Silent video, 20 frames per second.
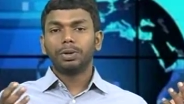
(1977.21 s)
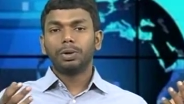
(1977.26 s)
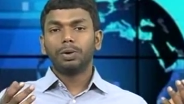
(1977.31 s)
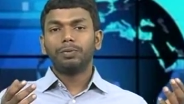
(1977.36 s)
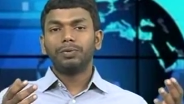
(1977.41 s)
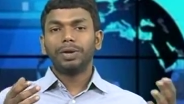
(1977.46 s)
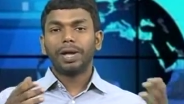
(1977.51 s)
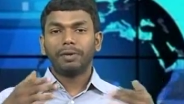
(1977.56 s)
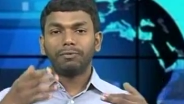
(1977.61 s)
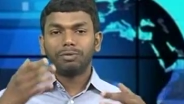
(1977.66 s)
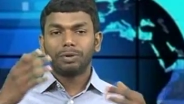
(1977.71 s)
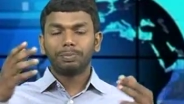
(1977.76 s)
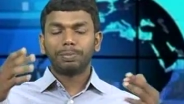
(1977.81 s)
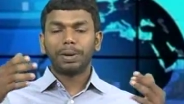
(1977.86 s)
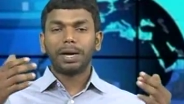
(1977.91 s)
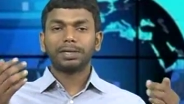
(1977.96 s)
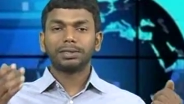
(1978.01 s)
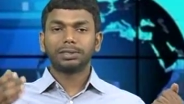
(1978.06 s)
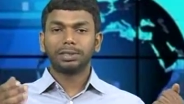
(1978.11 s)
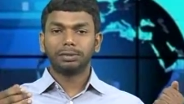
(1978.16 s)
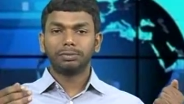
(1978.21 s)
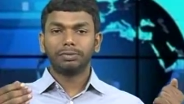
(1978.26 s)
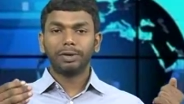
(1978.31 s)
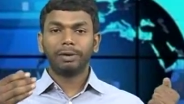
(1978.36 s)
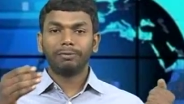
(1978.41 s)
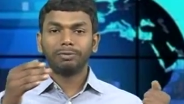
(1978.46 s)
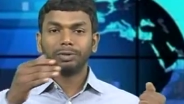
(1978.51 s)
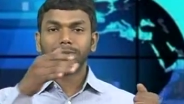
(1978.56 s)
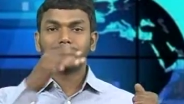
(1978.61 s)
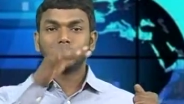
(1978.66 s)
we have to parse it, we
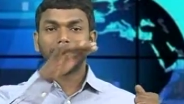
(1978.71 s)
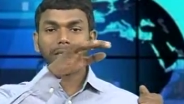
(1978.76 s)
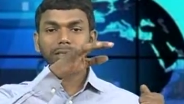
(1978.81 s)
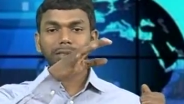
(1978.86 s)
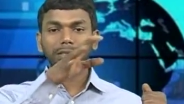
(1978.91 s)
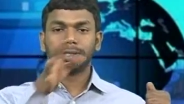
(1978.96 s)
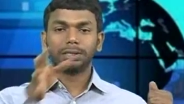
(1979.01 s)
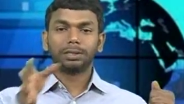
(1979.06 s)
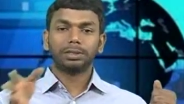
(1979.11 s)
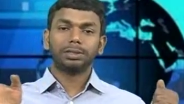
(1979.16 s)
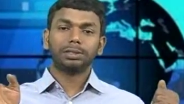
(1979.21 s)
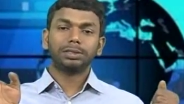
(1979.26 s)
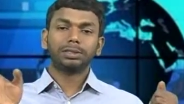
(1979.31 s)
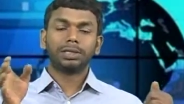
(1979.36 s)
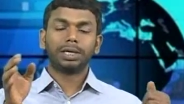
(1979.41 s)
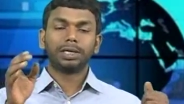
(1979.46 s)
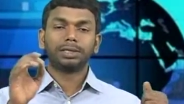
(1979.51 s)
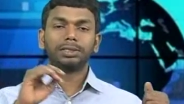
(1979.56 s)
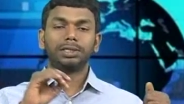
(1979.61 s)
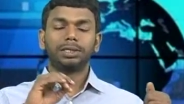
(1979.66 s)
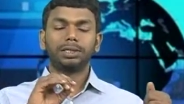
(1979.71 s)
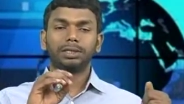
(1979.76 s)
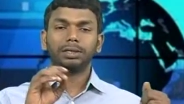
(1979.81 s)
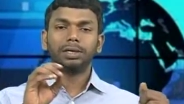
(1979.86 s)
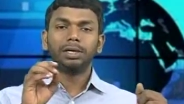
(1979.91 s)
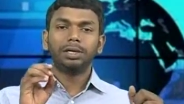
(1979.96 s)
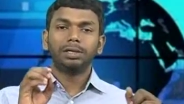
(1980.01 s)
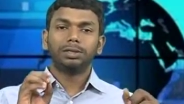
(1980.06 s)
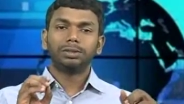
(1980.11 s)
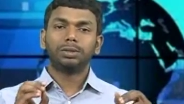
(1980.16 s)
have to structure it.
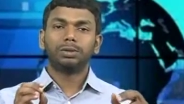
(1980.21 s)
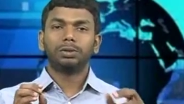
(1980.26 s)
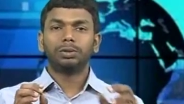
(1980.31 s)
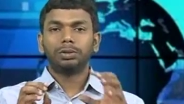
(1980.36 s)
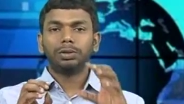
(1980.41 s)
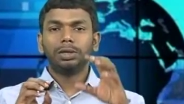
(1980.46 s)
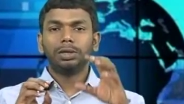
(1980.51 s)
So